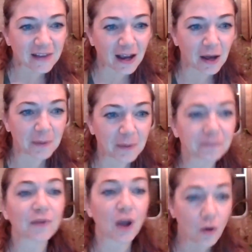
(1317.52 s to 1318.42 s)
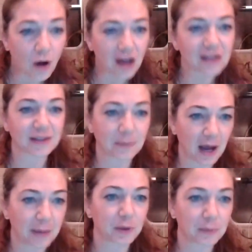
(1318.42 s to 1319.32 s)
Um, oh, awesome.
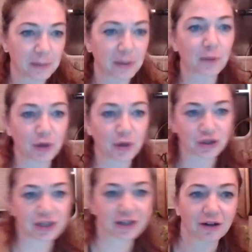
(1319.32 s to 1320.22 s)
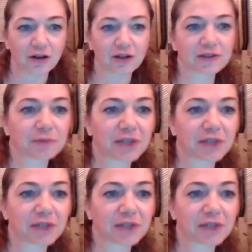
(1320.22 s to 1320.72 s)
Hybrid, maybe immersion. Awesome,